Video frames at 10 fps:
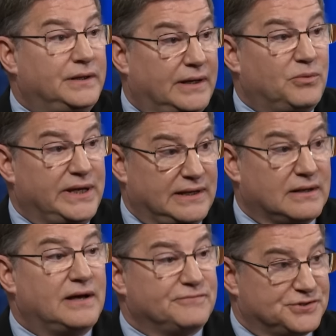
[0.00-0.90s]
Yeah, we had
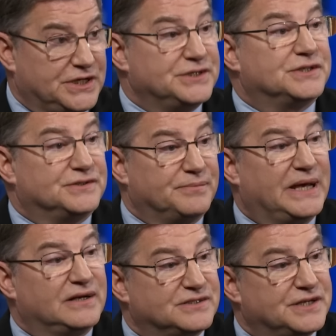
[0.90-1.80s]
conversations
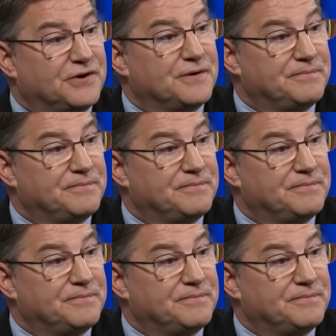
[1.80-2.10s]
about it, Sarah.